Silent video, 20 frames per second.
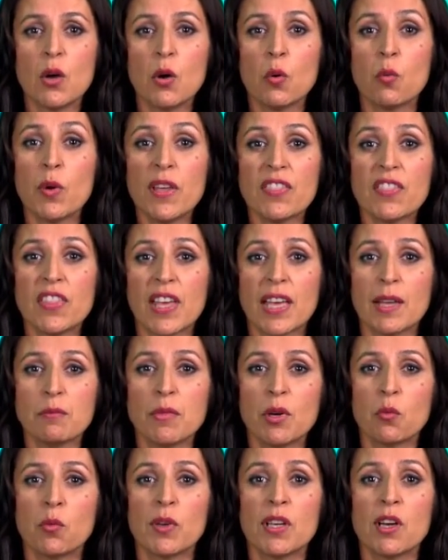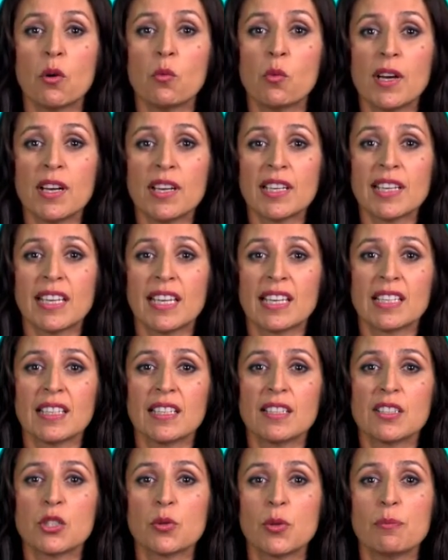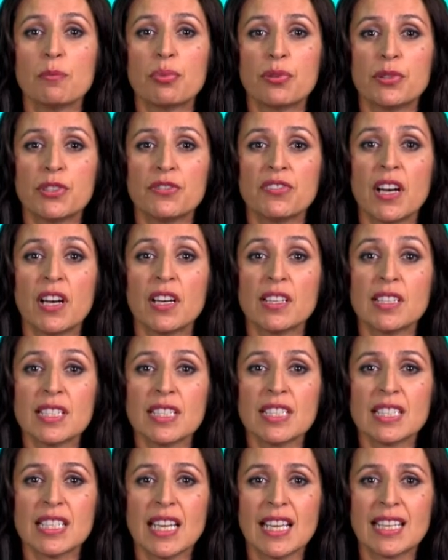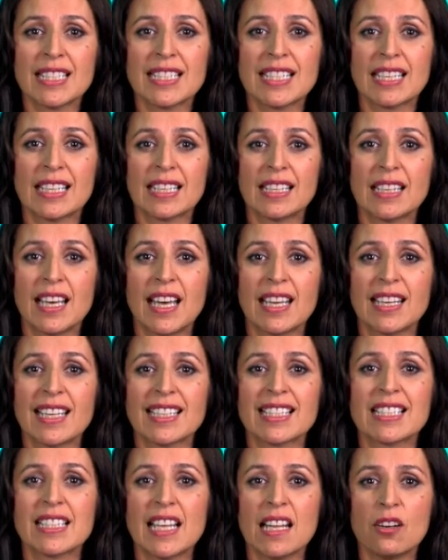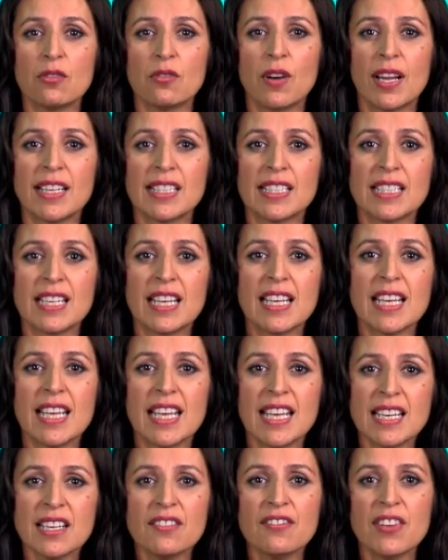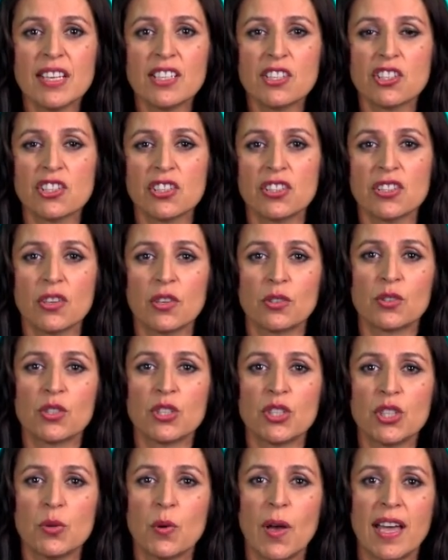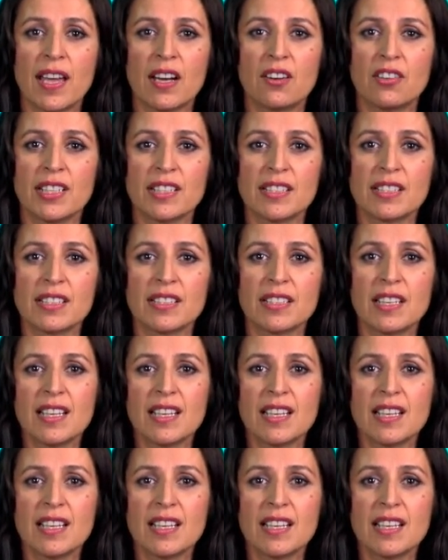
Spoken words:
With them, we are working to improve understanding and accelerate innovation on two areas,